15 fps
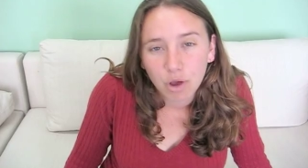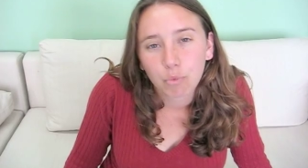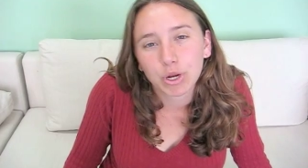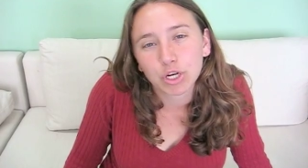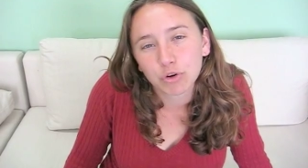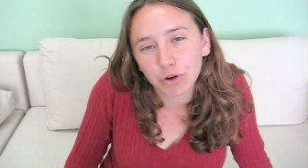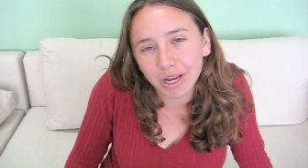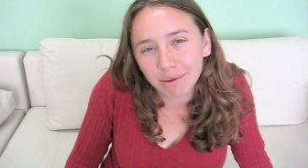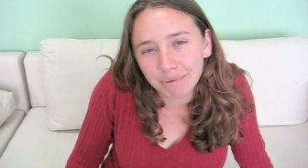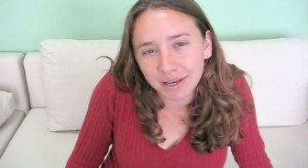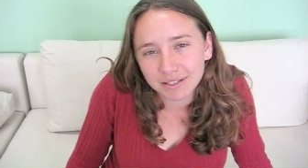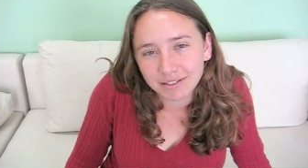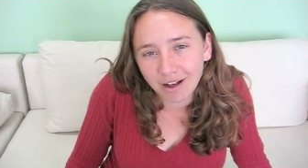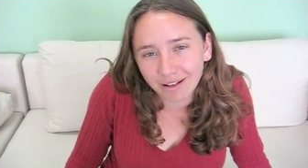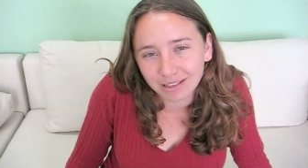When
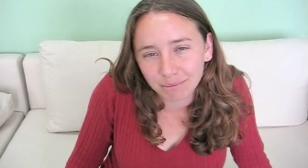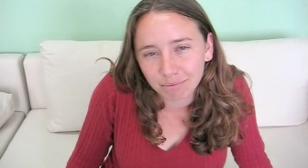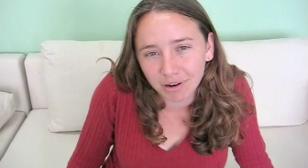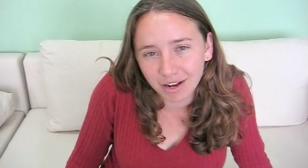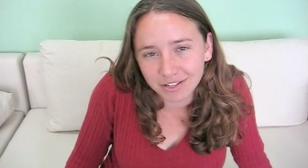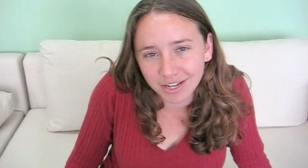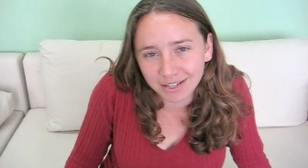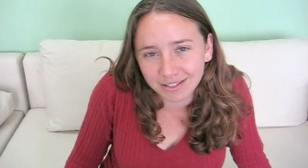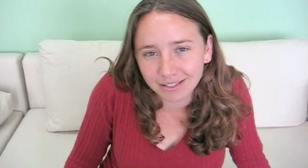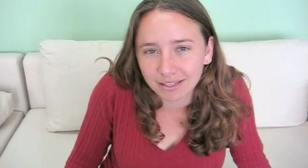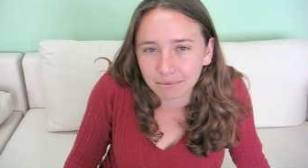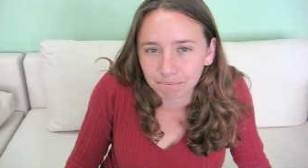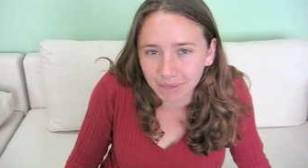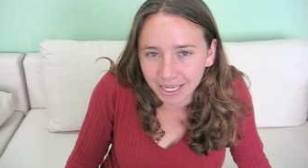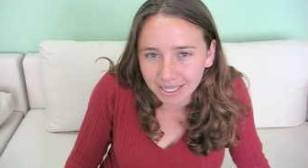Greenpeace called the project
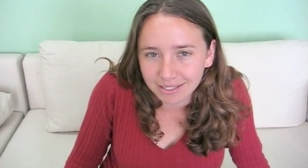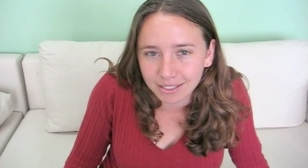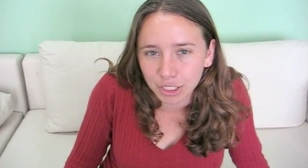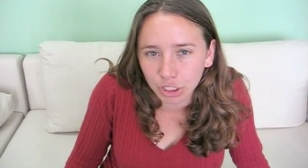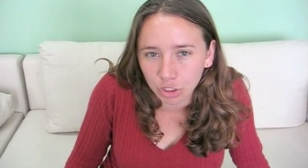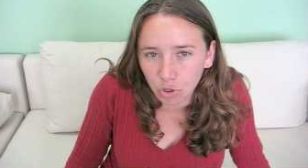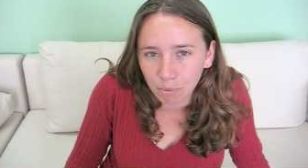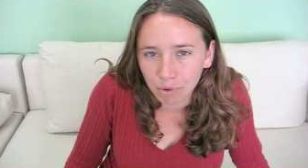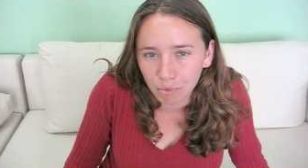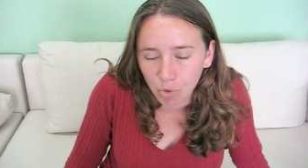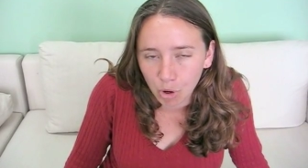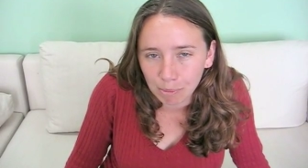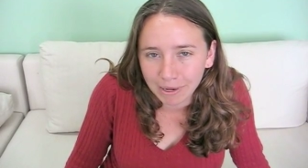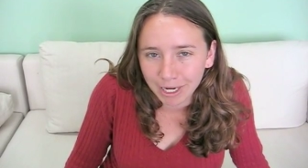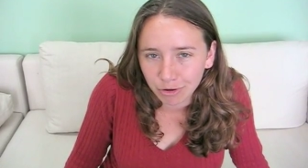the biggest global
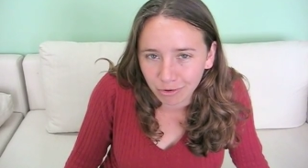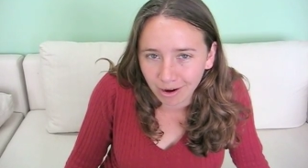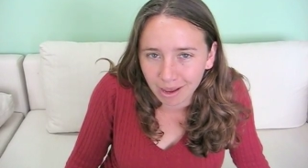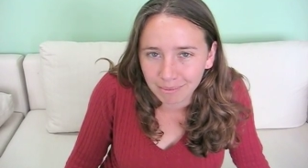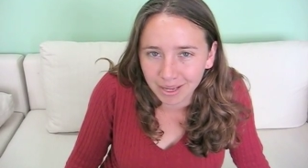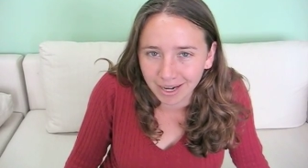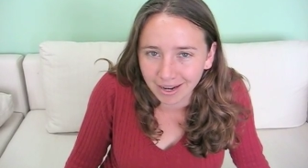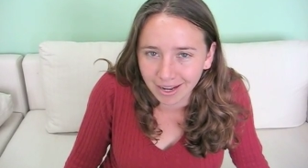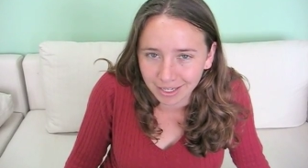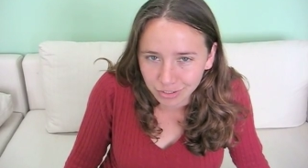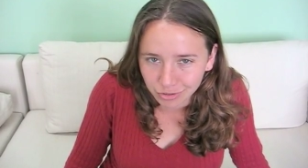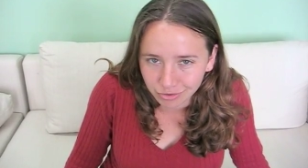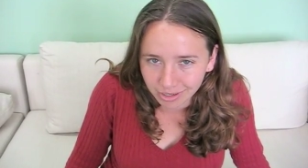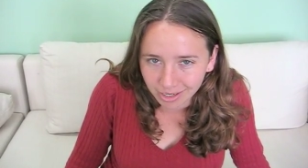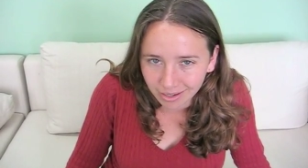warming crime in
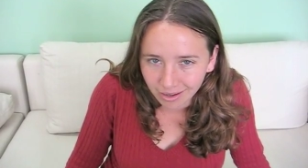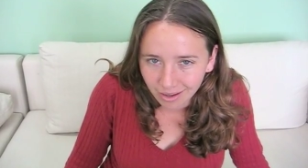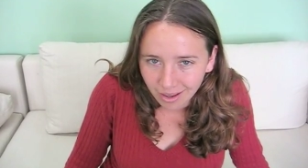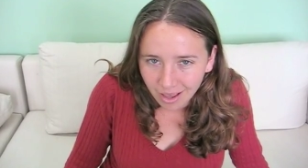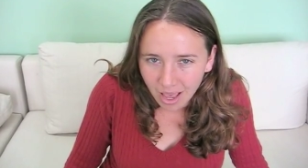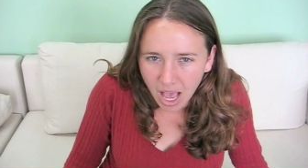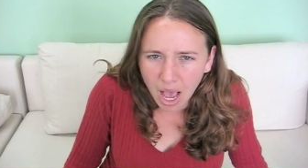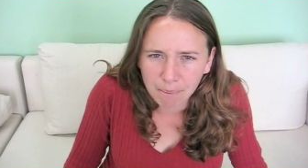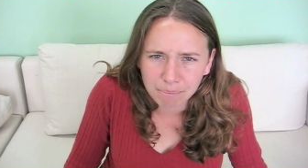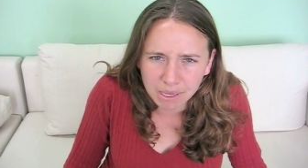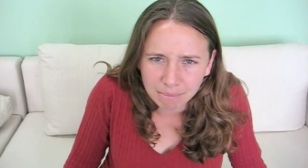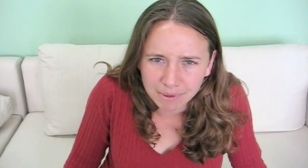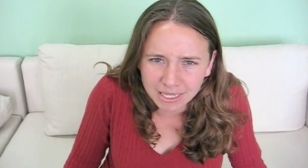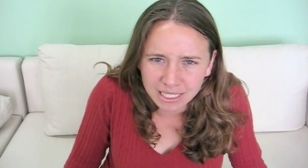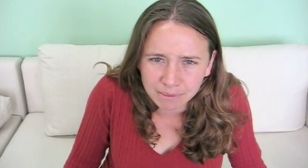history, a
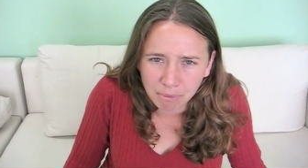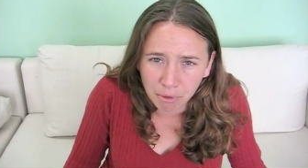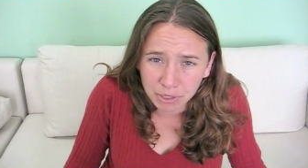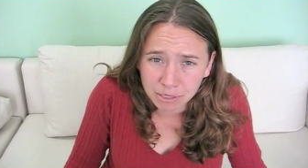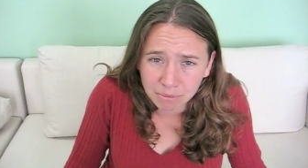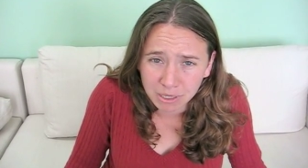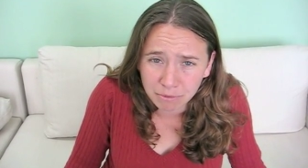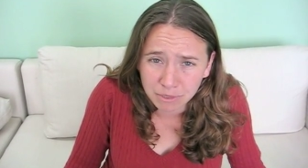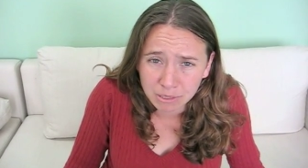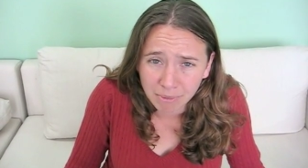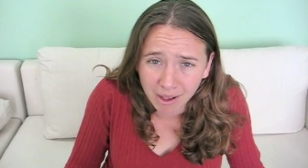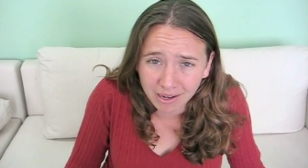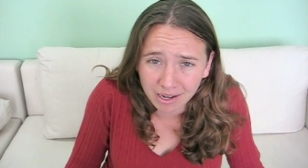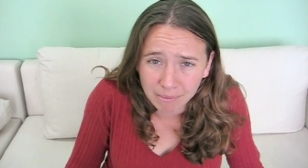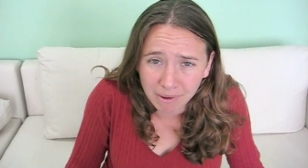BP spokesman
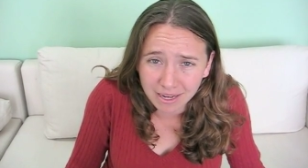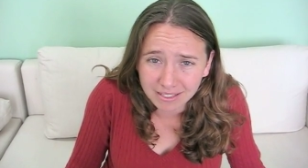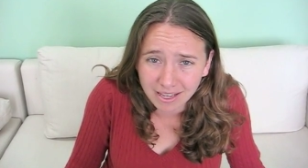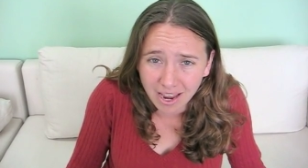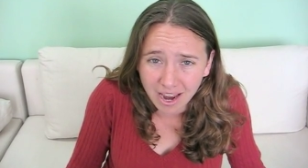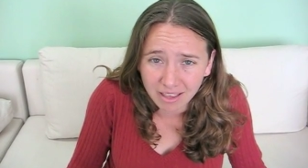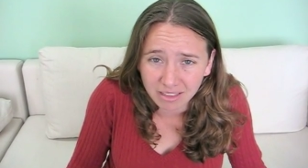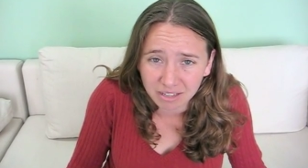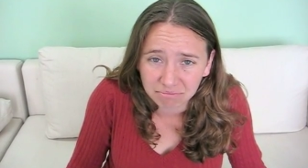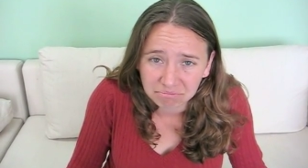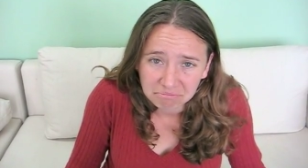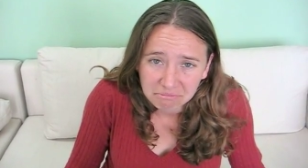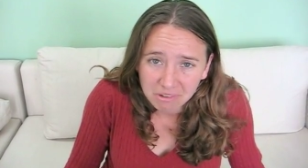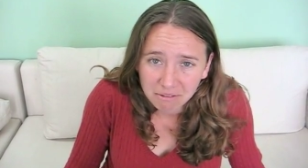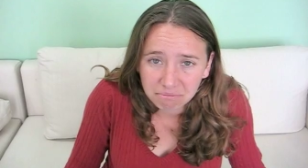responded by saying that
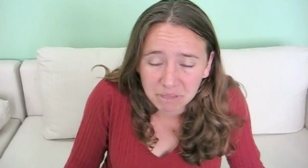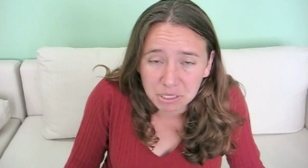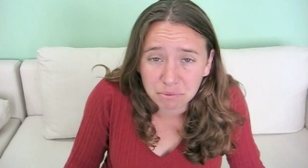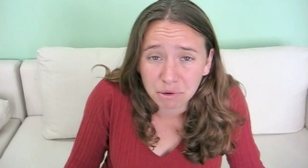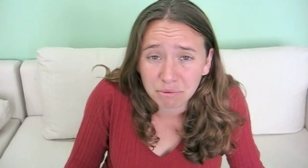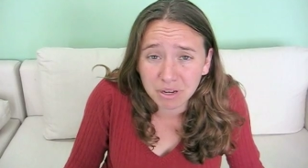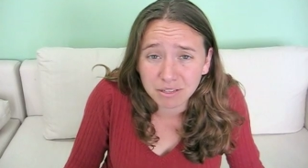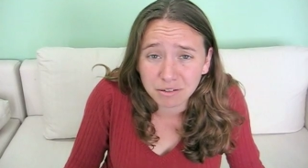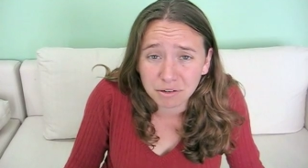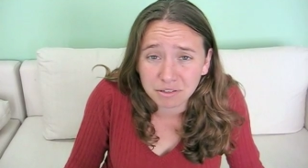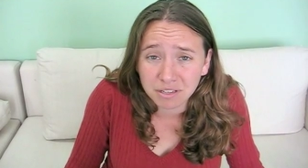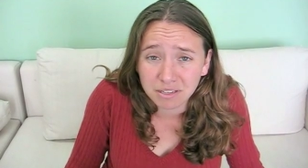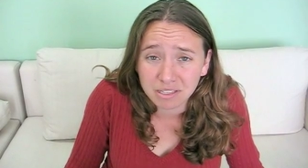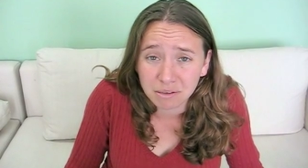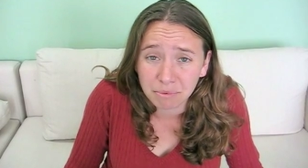these were
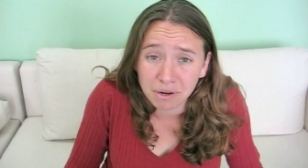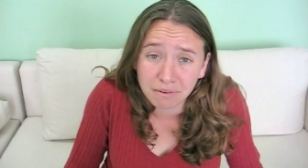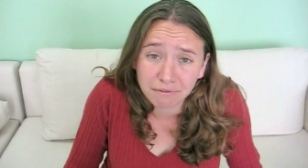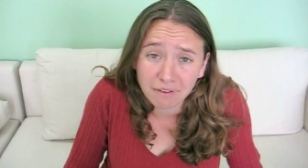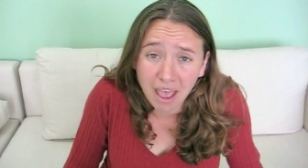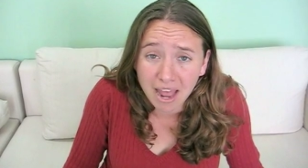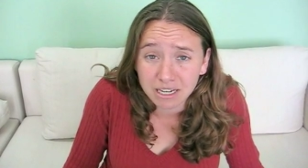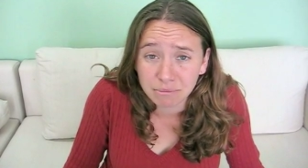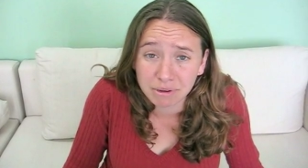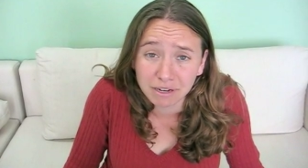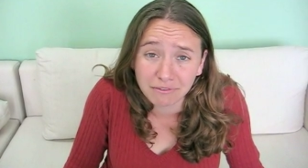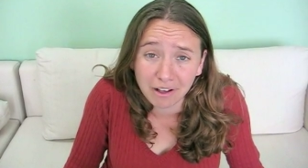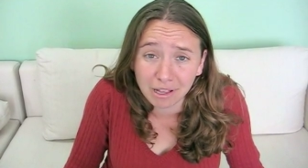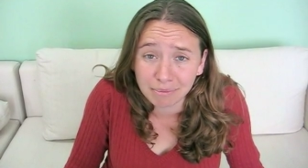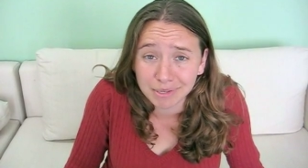resources that would have had to be
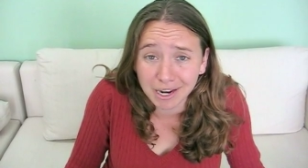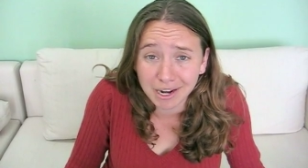developed